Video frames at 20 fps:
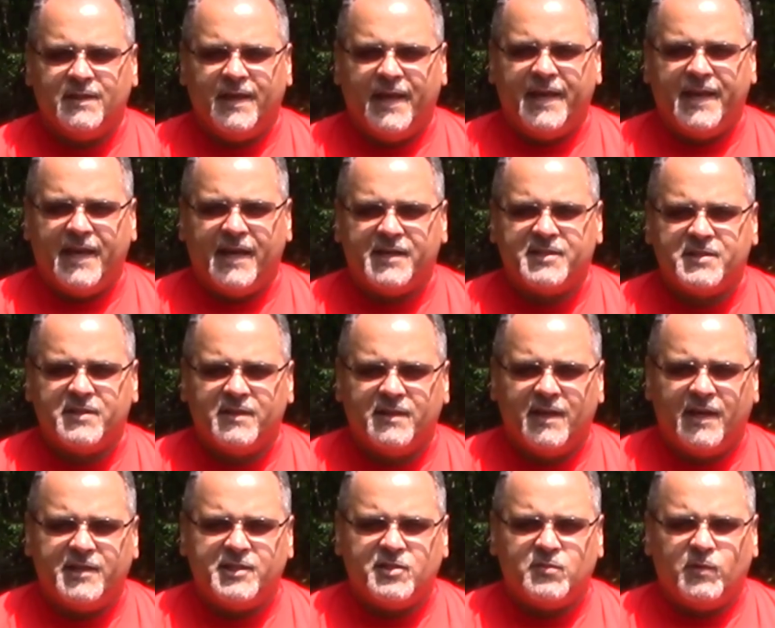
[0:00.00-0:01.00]
Hey guys,
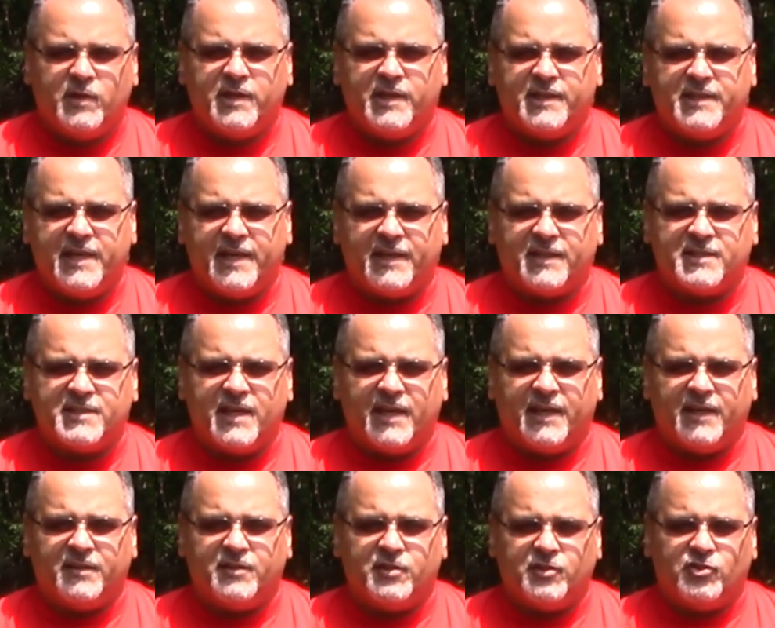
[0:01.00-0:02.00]
I just wanted to take a
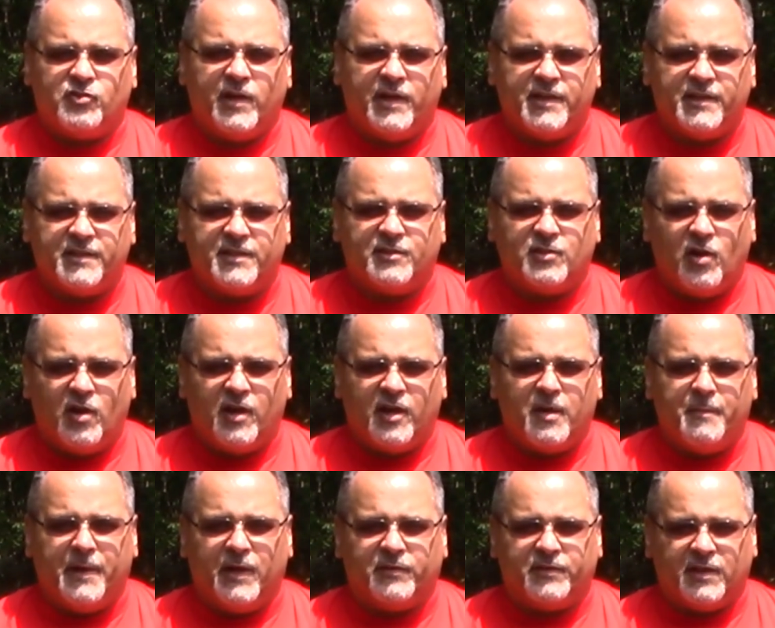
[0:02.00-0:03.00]
second to try to talk
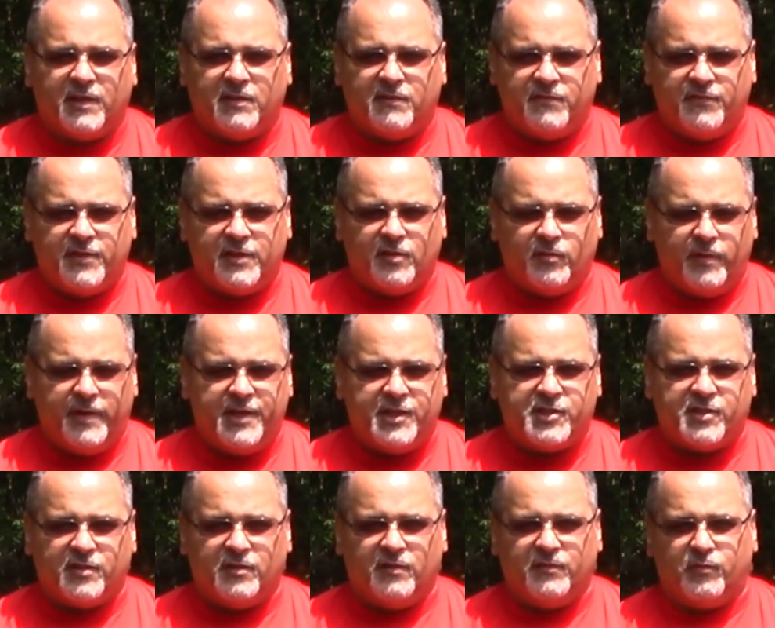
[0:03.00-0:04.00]
about the
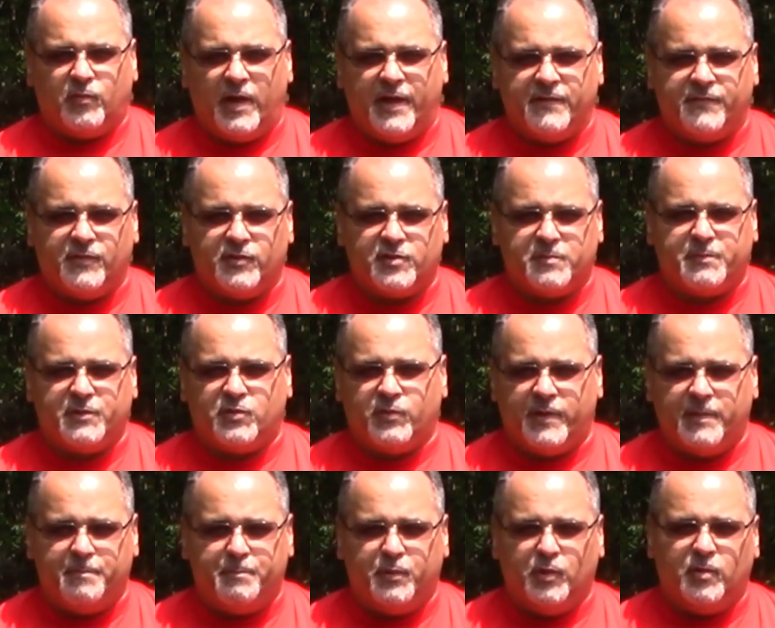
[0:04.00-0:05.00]
configuration of rifles
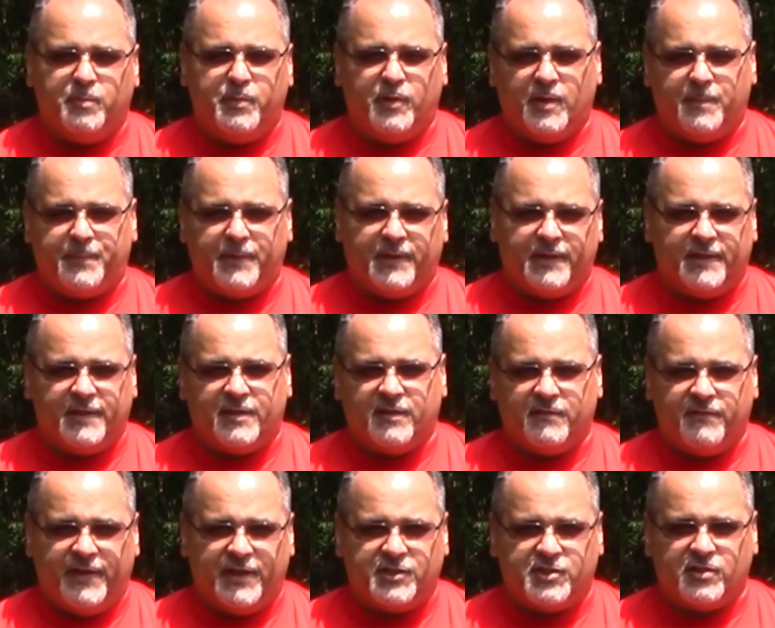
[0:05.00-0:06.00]
between bullpup and
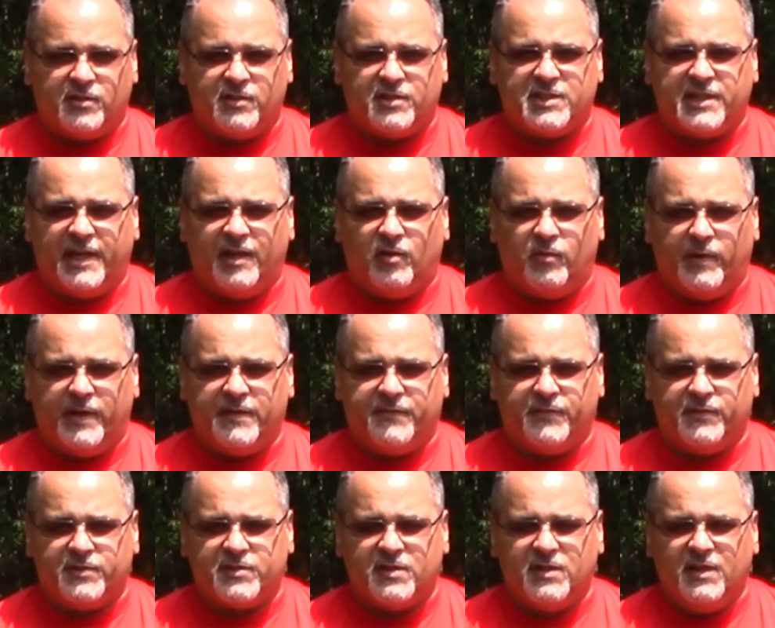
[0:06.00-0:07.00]
conventional style
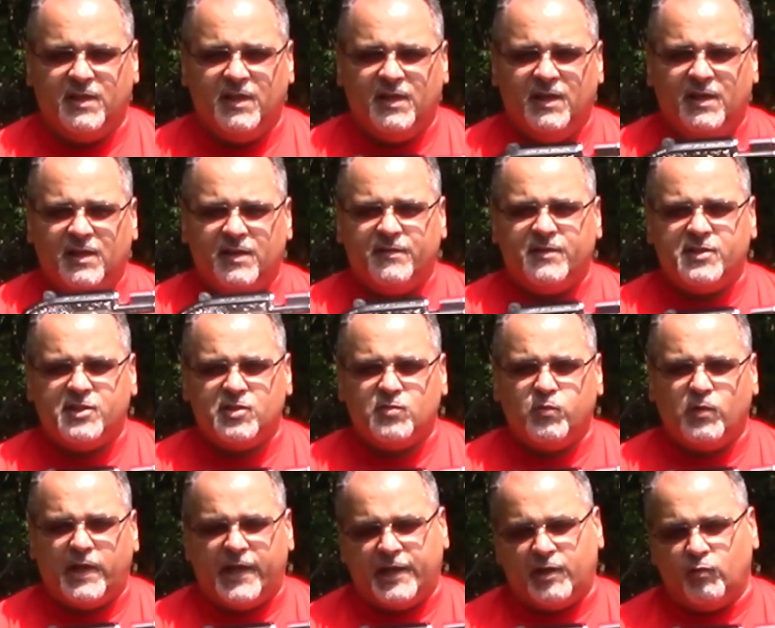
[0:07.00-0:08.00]
rifles. This is
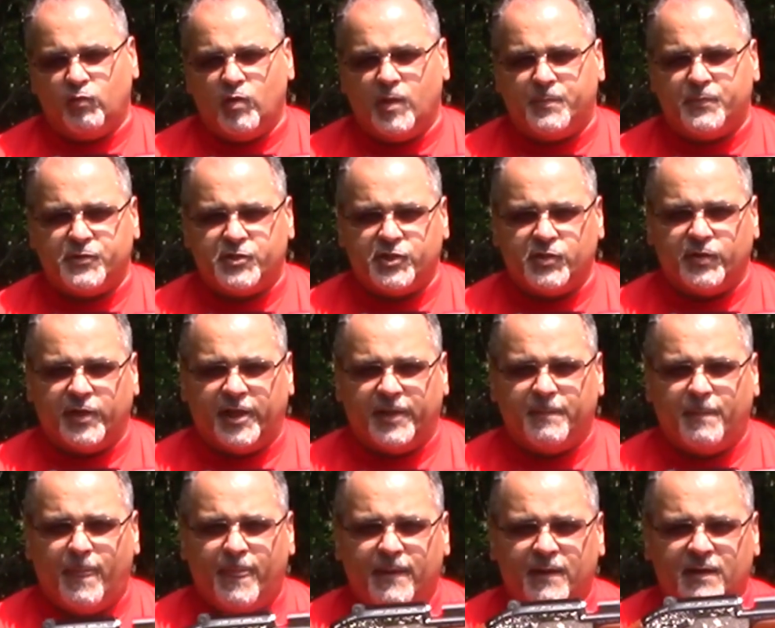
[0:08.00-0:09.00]
what I grew up shooting,
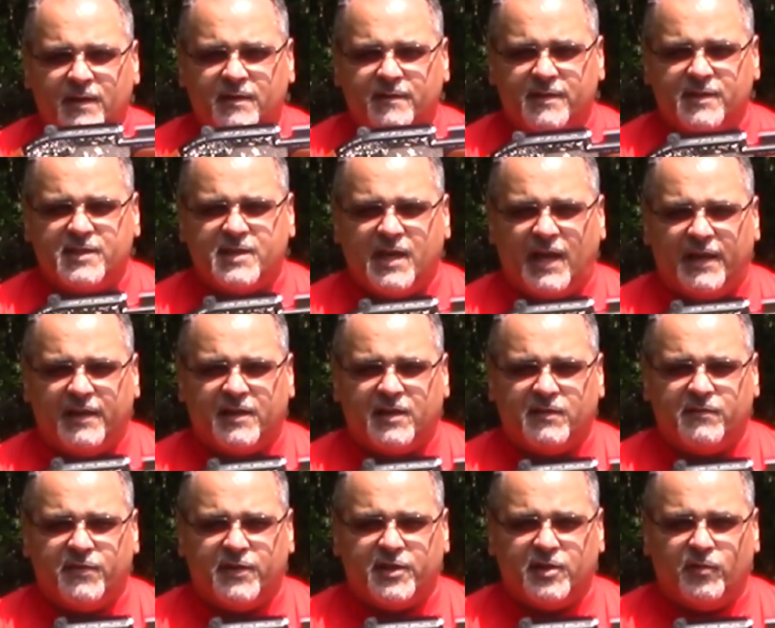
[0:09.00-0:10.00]
this kind of
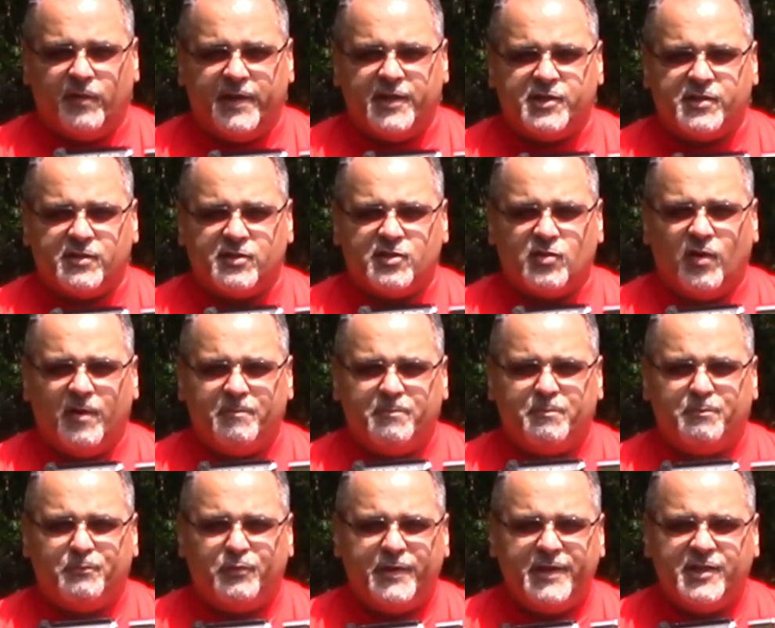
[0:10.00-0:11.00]
configuration, so I'm
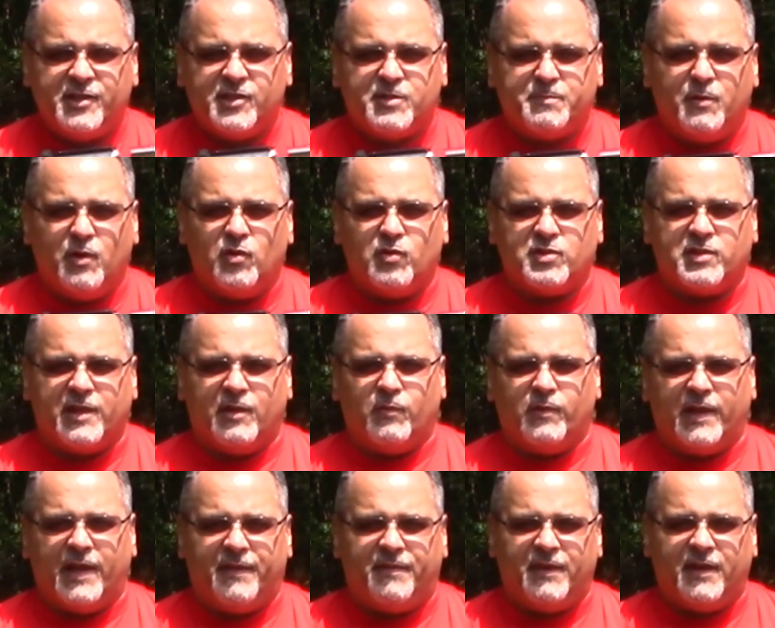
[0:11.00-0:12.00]
predisposed that
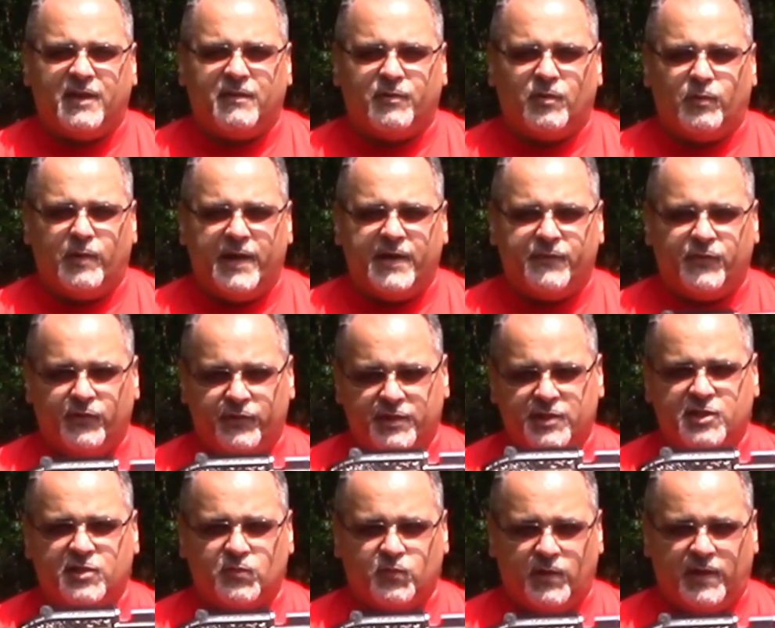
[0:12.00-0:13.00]
when I think of a rifle,
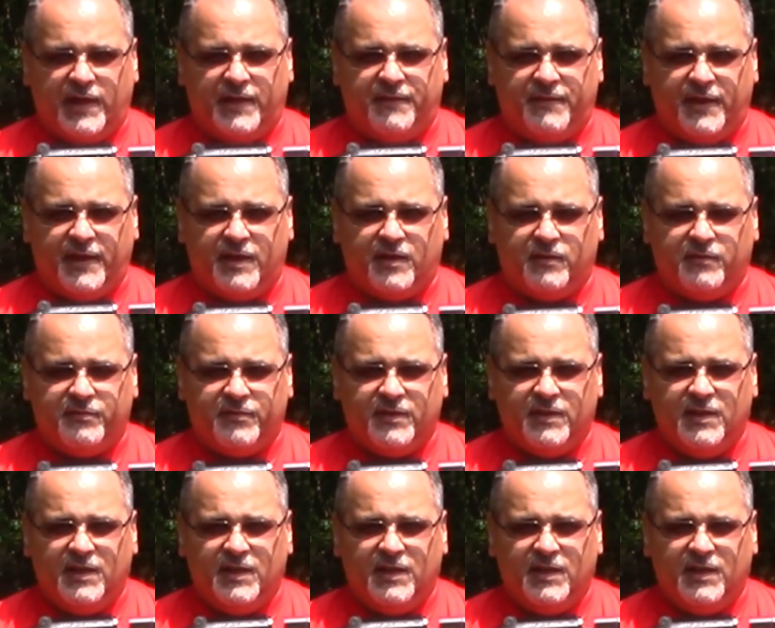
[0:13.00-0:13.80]
this is what I think of.